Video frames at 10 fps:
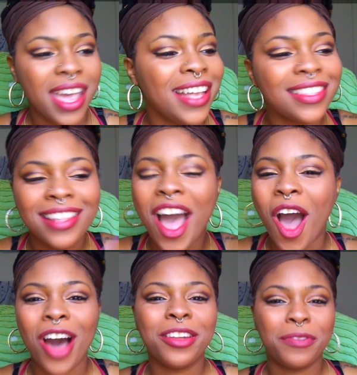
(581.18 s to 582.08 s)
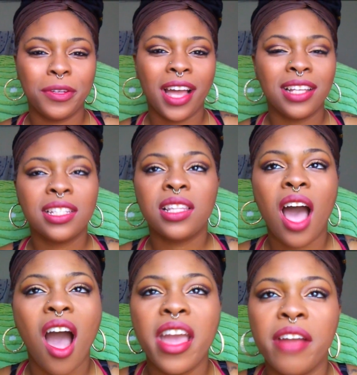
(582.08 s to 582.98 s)
It's not all of you guys. It's
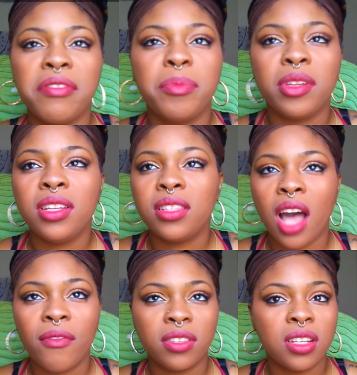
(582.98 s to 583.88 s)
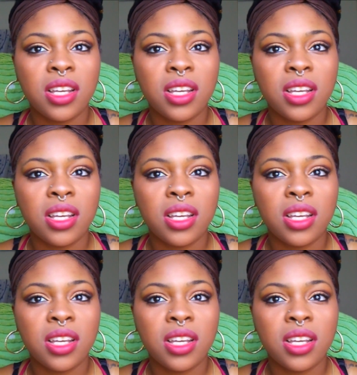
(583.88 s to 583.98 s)
not every police officer.